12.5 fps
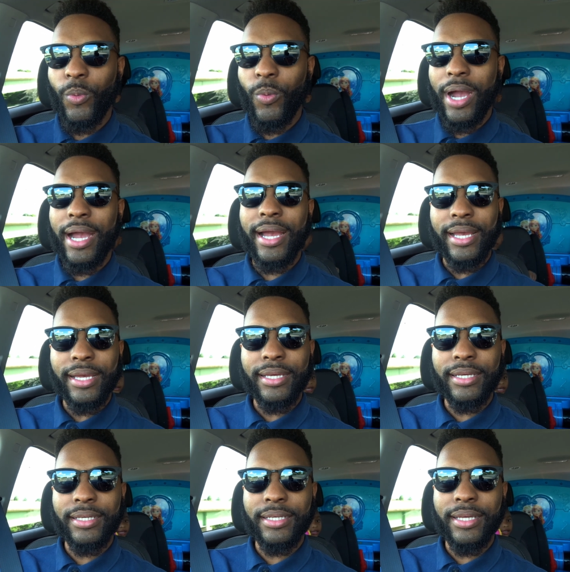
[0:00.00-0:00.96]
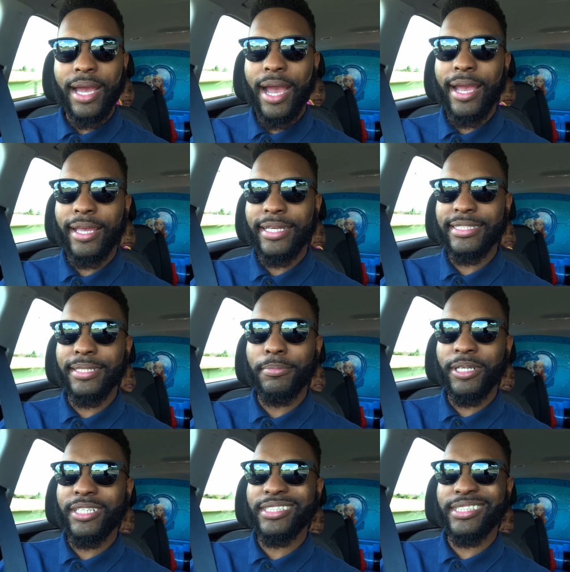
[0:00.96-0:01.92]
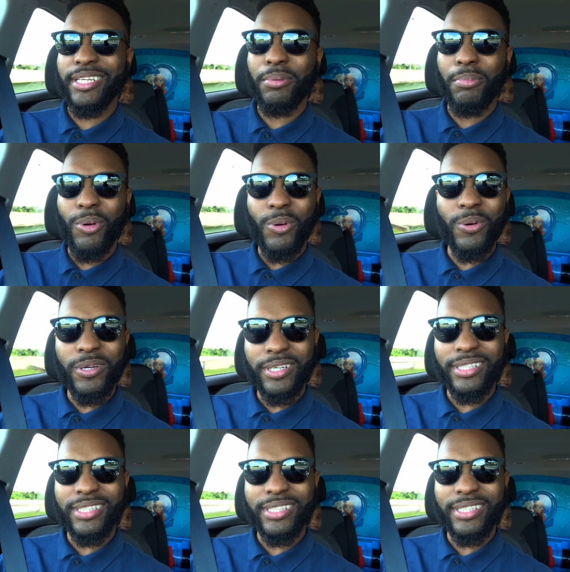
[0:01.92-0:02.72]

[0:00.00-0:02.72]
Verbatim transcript: why? Is it because they're bored?